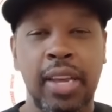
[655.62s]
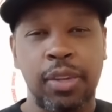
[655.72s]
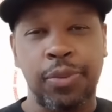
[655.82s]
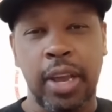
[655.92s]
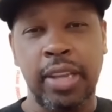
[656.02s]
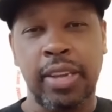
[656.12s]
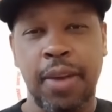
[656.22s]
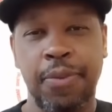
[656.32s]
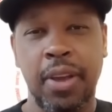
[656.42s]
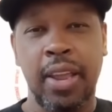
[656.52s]
tested for
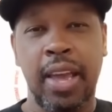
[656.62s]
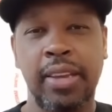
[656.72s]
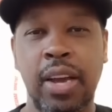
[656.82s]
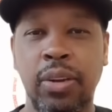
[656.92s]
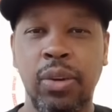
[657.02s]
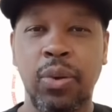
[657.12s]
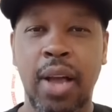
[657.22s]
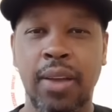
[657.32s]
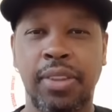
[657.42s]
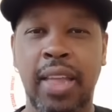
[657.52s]
HIV and AIDS. Y'all need to know
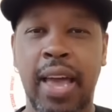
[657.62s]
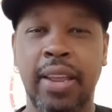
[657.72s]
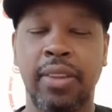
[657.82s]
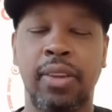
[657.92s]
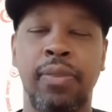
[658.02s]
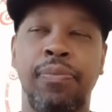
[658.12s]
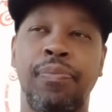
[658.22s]
y'all status.